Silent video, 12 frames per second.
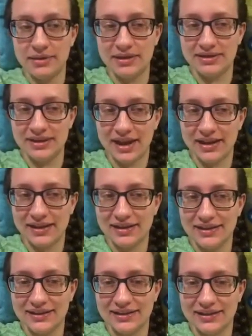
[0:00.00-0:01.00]
I'm excited.
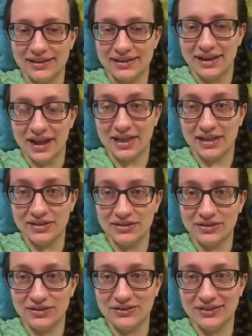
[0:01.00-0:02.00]
A little
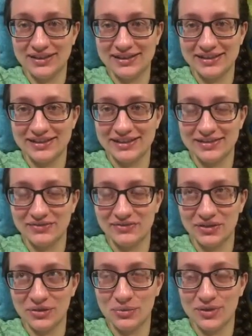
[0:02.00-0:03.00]
nervous
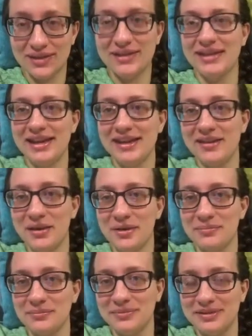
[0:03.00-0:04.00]
for when the day
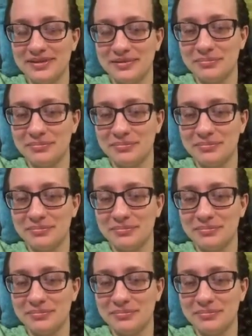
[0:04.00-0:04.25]
comes,